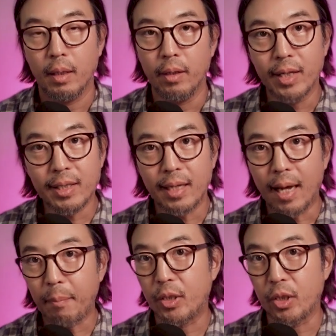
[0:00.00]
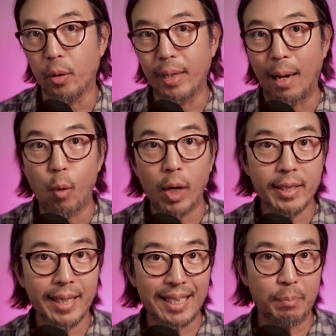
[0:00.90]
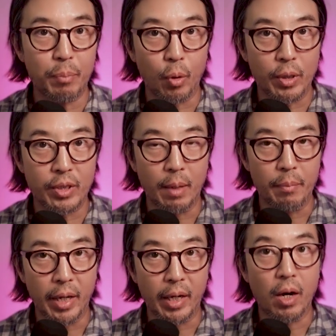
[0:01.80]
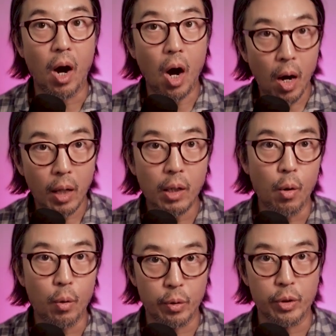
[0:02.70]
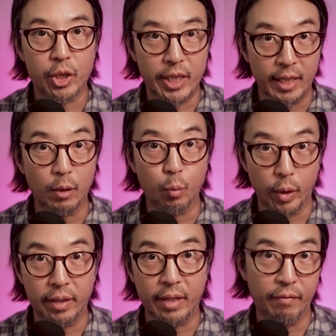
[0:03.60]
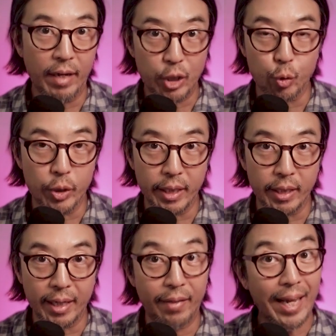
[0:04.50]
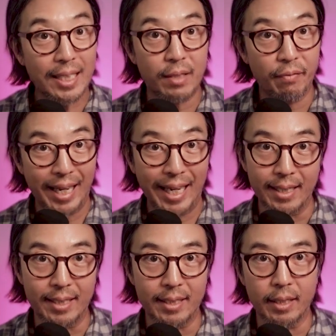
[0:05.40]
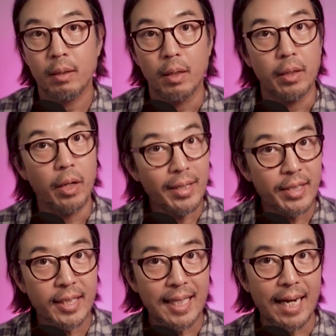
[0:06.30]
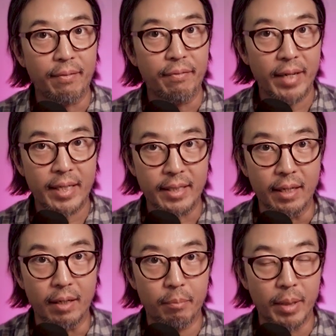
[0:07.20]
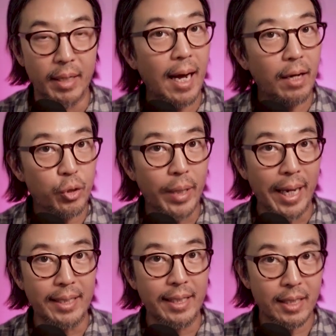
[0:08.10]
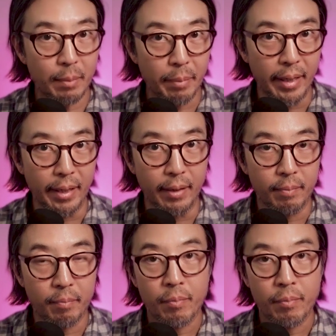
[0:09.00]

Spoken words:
In this episode, I want to explore something all owners deal with eventually, and that's vacancy. Not just how to fix it, but how to anticipate it,